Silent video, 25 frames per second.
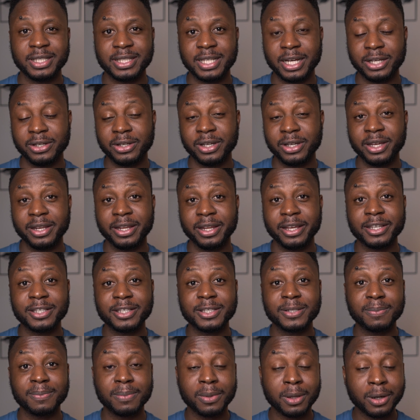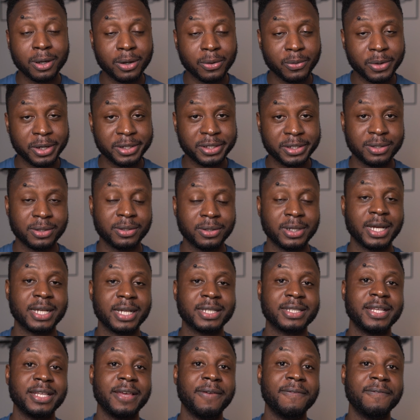that you can explore what is known as
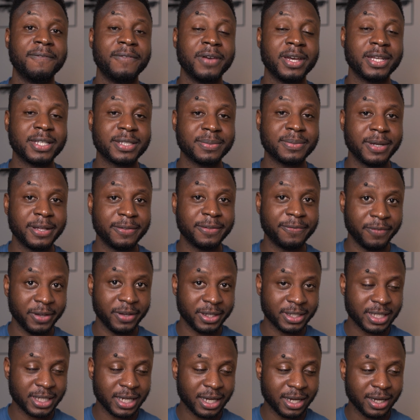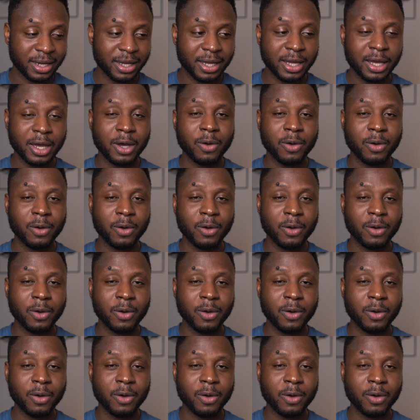the investment visa,